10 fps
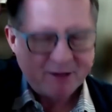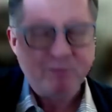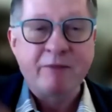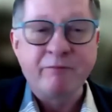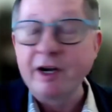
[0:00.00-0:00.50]

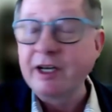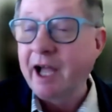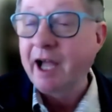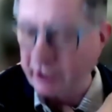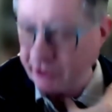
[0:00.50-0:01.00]
but I'm very
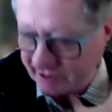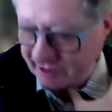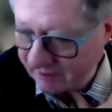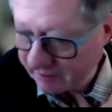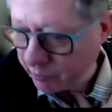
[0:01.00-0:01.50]

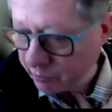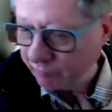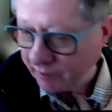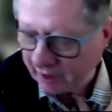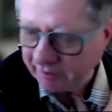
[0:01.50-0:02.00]
touched and
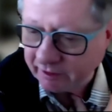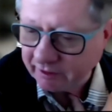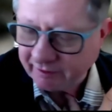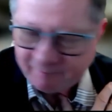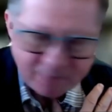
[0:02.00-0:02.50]
moved that, that,
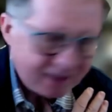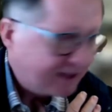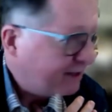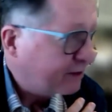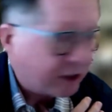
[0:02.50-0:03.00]

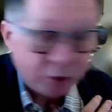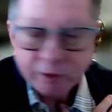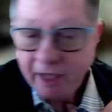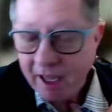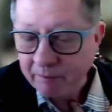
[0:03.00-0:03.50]
that you
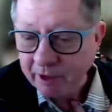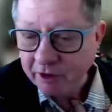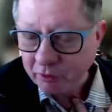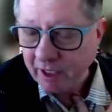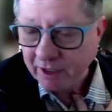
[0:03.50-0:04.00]
would tap me to
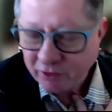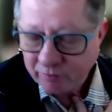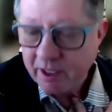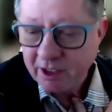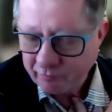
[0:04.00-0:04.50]
do that. So
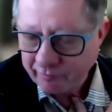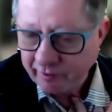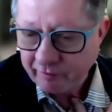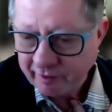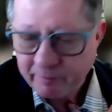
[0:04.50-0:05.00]
thank you
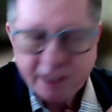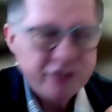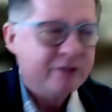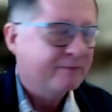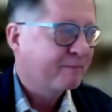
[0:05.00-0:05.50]
very, very
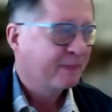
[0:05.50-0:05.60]
much.